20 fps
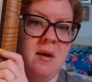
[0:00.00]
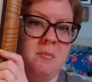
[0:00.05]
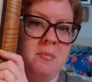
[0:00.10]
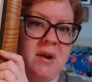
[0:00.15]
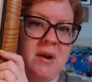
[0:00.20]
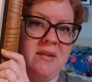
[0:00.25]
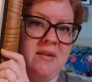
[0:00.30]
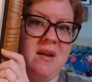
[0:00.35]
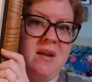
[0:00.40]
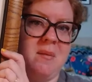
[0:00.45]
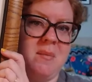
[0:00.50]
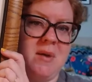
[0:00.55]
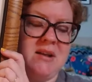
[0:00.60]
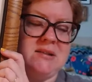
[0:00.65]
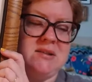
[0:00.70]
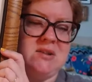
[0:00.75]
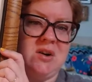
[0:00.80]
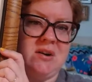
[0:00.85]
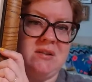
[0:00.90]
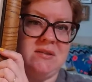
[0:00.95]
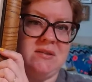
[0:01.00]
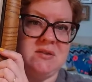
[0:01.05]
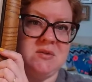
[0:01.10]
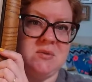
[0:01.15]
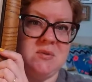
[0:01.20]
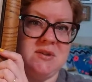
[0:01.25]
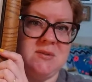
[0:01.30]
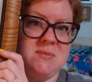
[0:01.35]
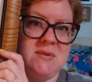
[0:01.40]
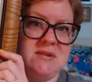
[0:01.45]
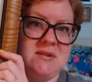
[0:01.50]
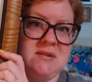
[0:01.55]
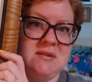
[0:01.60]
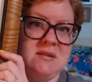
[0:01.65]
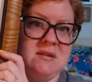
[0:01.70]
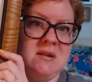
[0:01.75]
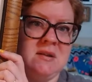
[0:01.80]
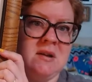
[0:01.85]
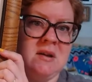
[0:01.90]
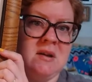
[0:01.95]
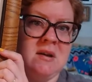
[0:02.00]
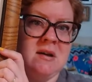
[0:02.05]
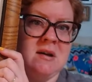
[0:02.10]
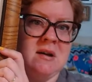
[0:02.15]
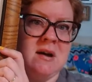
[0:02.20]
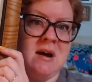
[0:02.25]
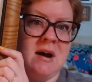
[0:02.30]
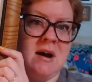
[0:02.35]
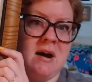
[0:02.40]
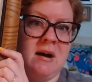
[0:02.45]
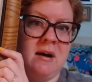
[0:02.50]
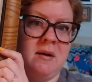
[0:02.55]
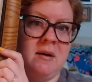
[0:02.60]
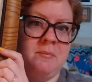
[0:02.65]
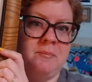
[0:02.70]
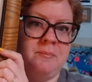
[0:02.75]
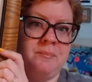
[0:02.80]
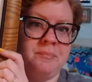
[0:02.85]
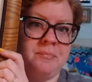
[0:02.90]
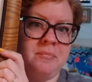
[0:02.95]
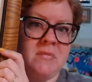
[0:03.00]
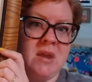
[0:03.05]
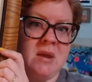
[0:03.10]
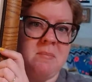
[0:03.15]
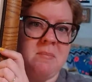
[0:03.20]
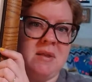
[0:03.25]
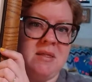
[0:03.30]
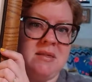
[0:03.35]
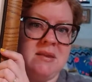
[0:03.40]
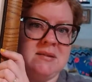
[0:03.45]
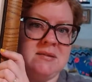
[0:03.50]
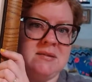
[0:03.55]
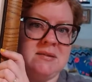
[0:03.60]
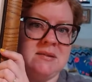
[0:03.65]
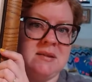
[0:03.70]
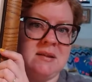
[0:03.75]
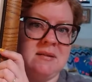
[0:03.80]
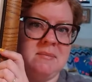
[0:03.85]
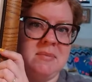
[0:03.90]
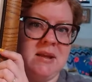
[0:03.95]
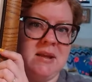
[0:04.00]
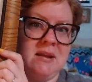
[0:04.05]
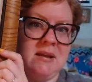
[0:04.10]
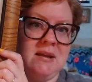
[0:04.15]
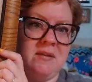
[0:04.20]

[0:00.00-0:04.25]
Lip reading: but I think I might start it this Christmas. But this is going to be a